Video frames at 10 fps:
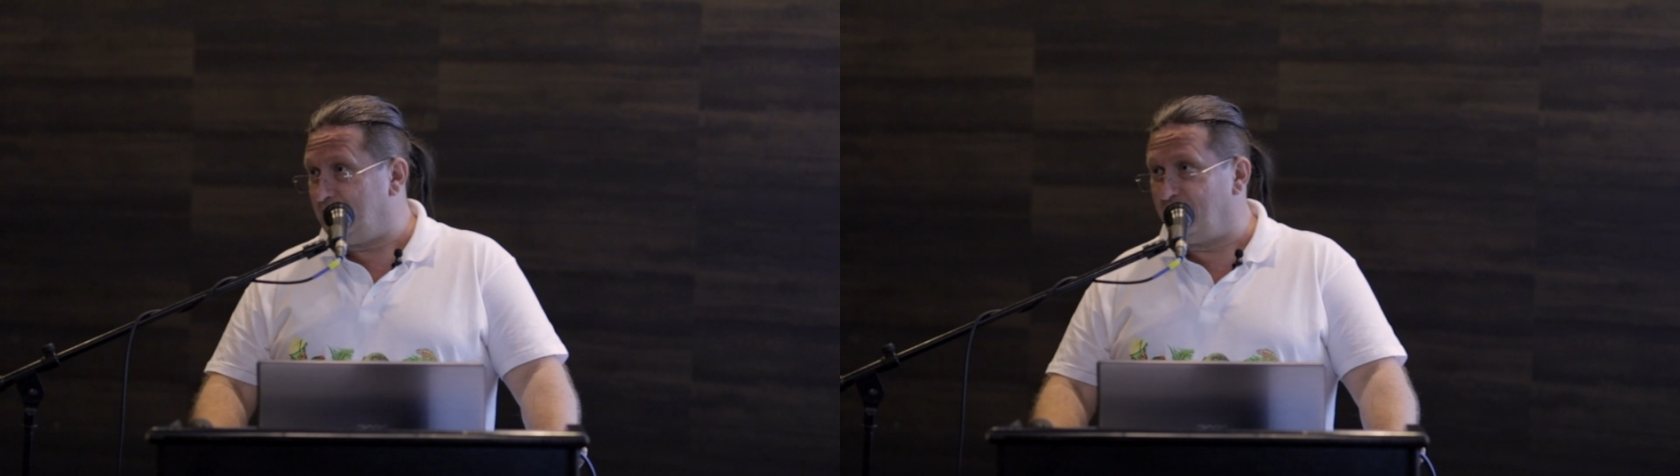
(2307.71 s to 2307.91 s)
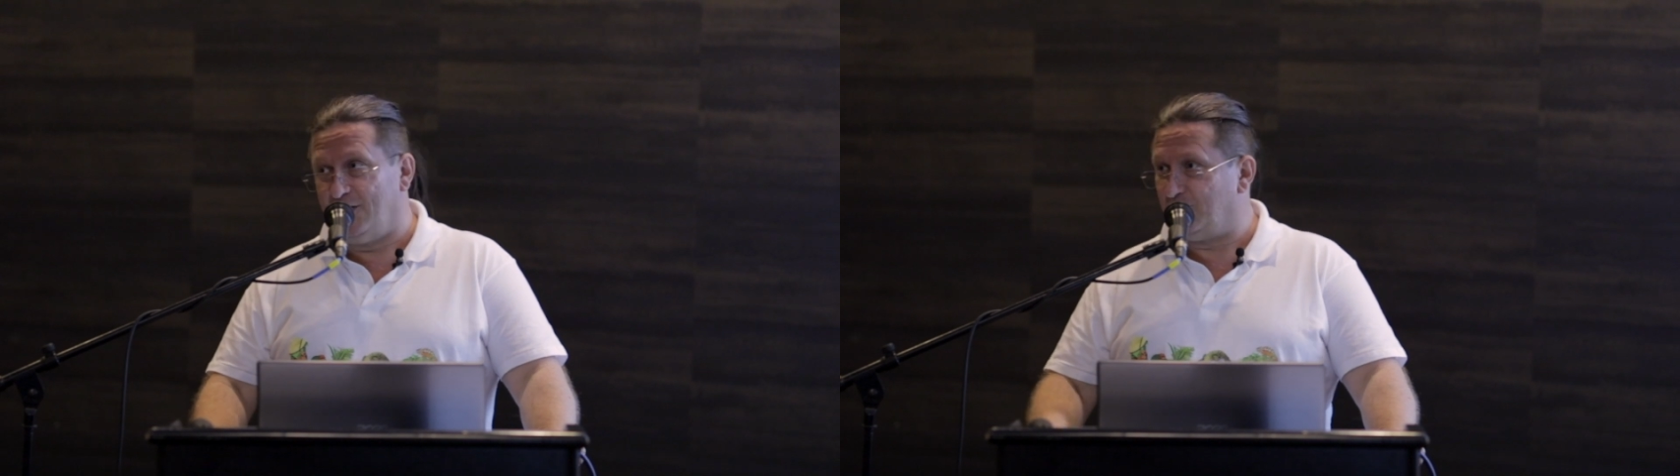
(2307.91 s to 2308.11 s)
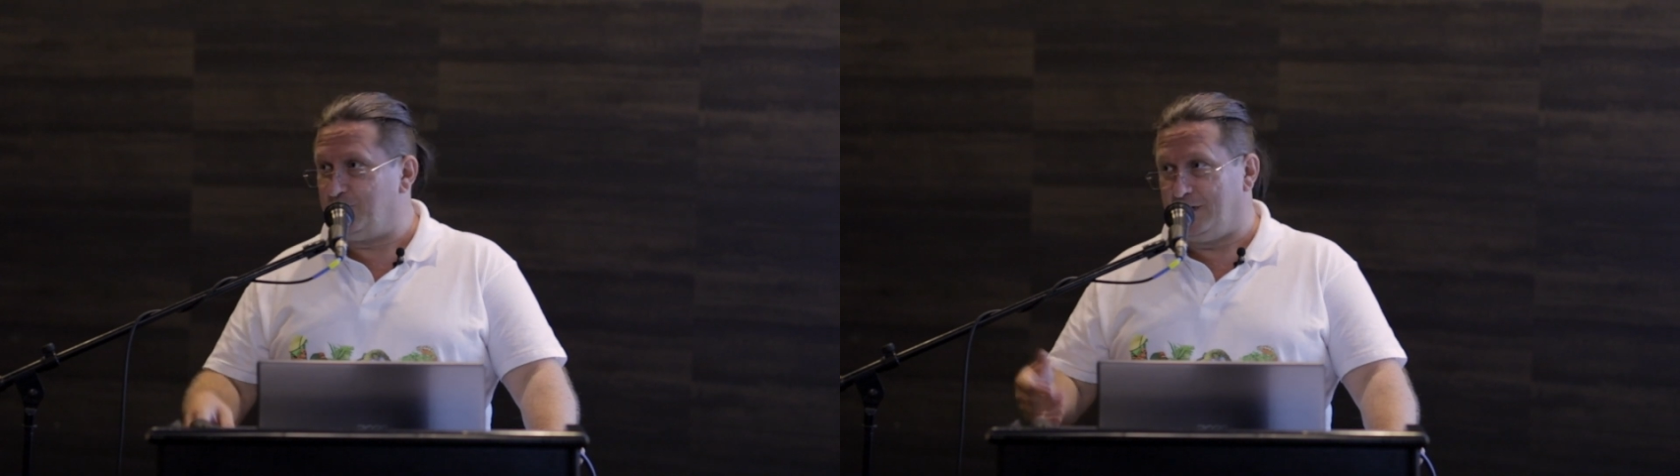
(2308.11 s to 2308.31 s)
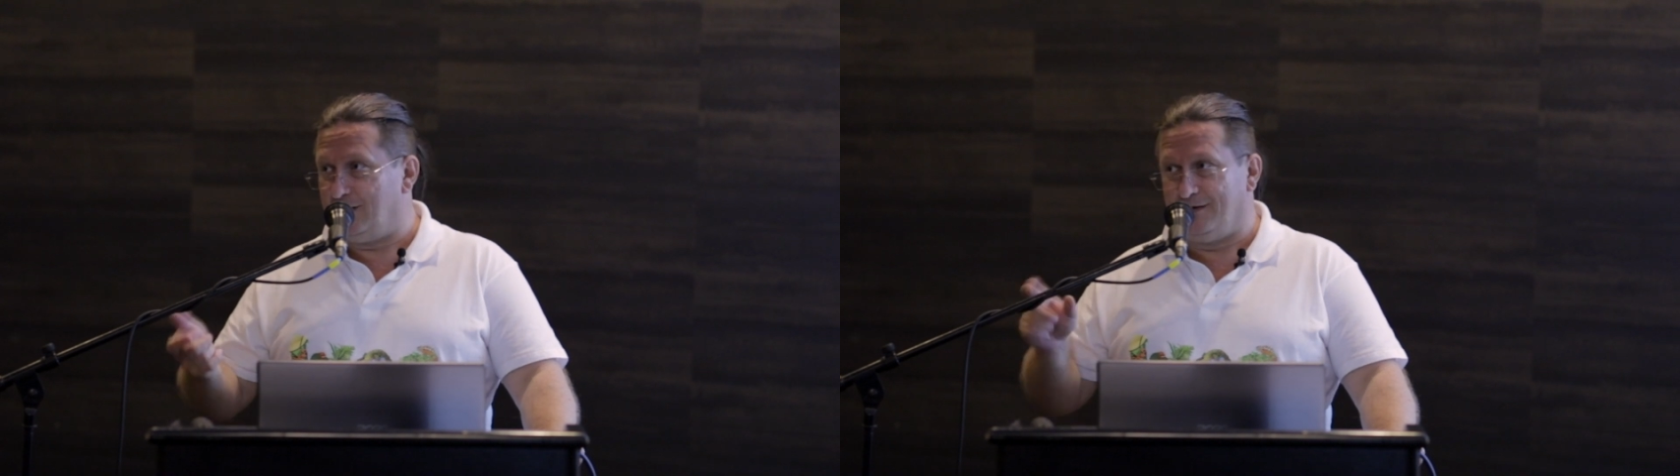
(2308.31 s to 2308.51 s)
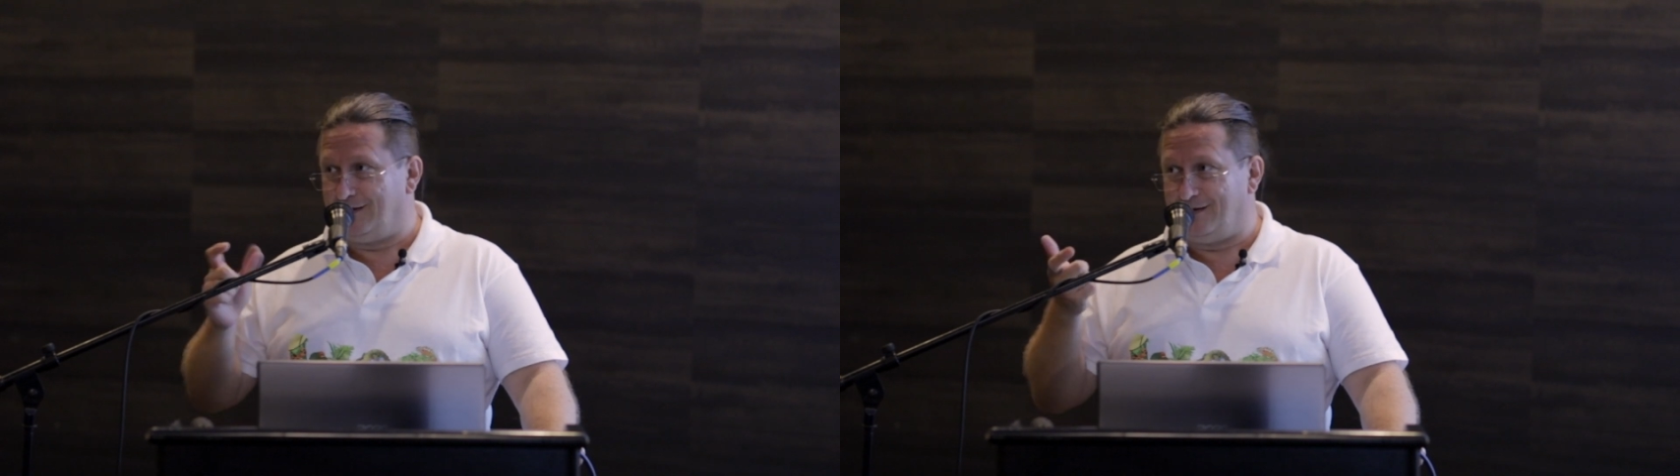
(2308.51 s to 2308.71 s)
It will not
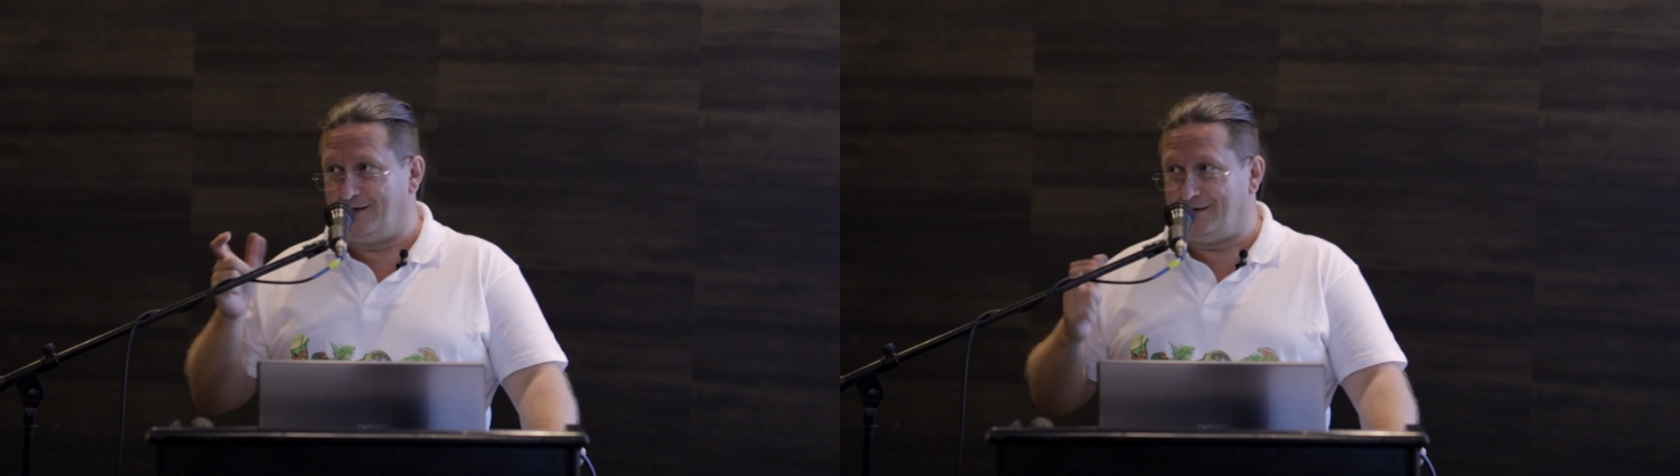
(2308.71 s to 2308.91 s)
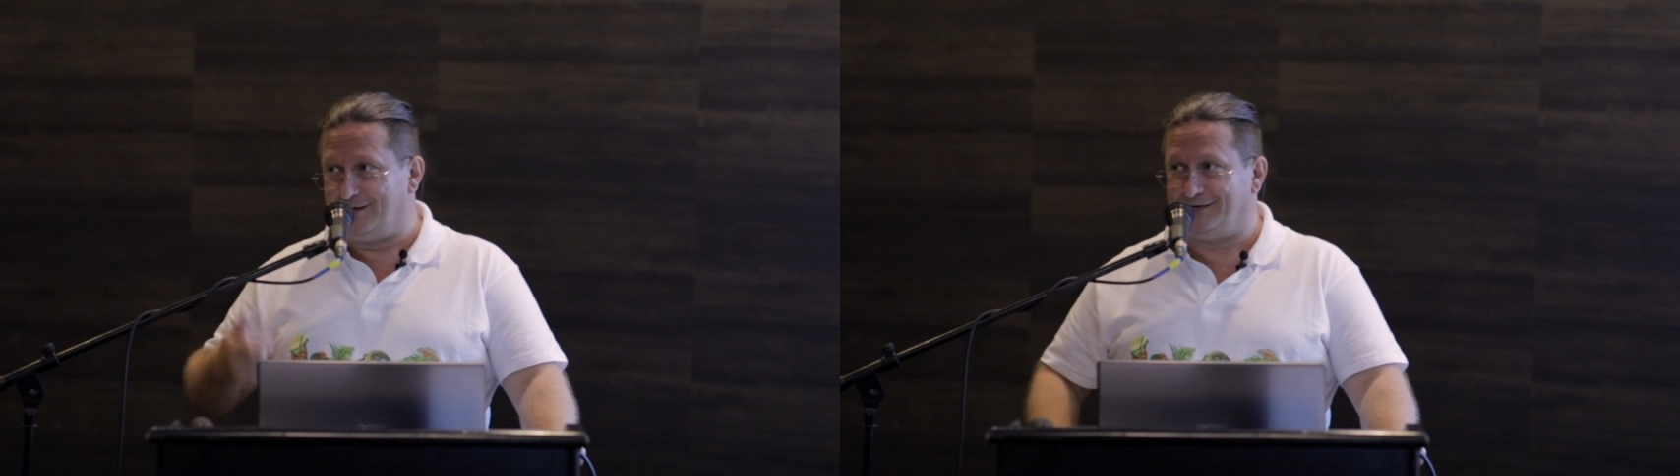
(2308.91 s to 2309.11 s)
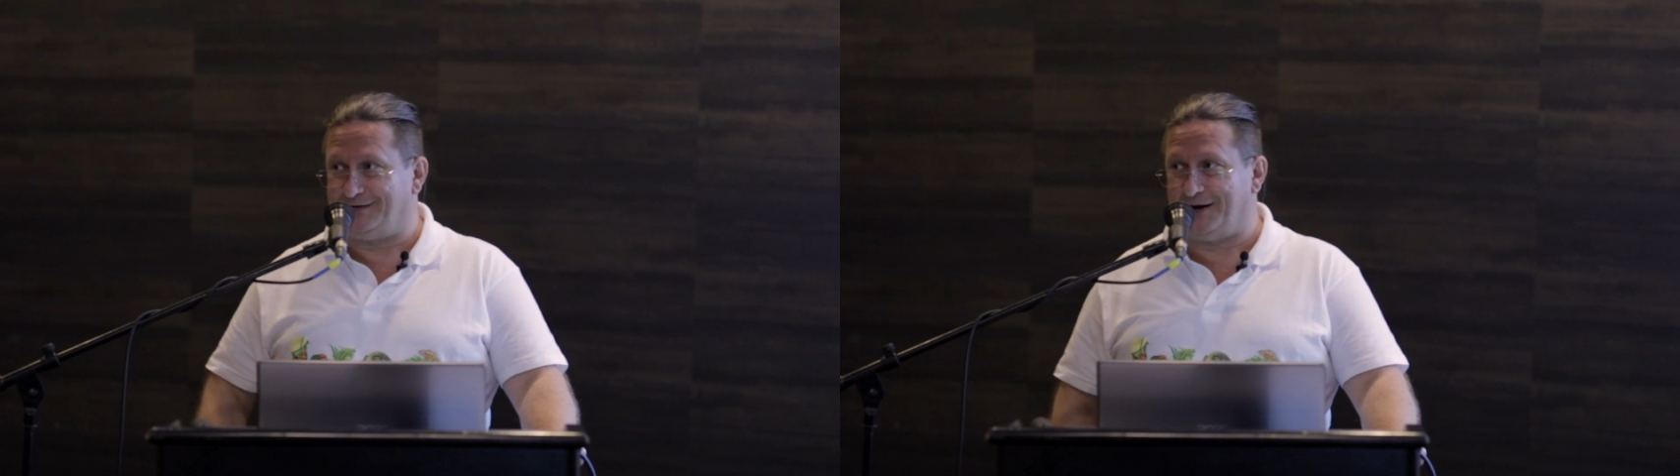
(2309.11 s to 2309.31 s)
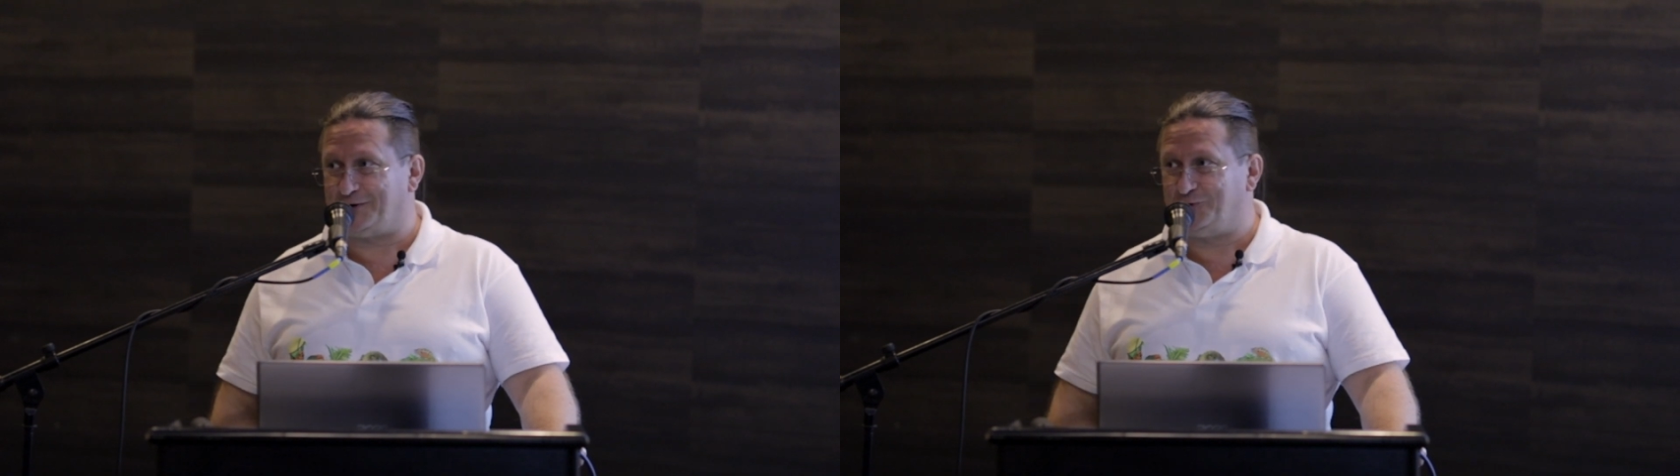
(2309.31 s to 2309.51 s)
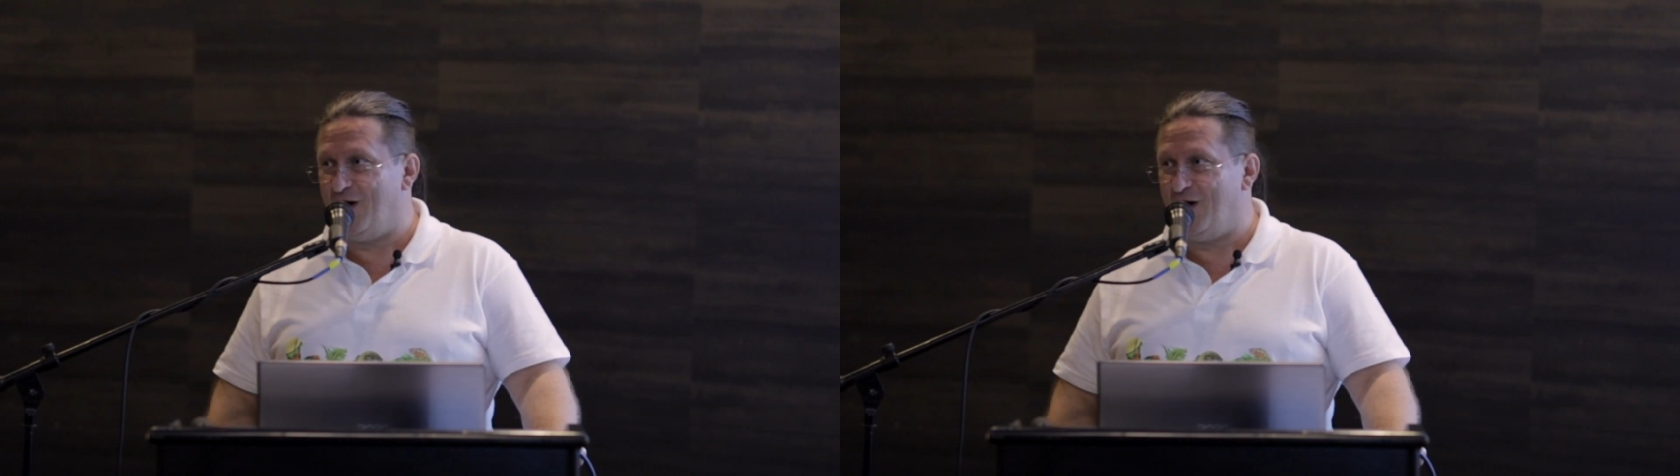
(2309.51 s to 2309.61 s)
be like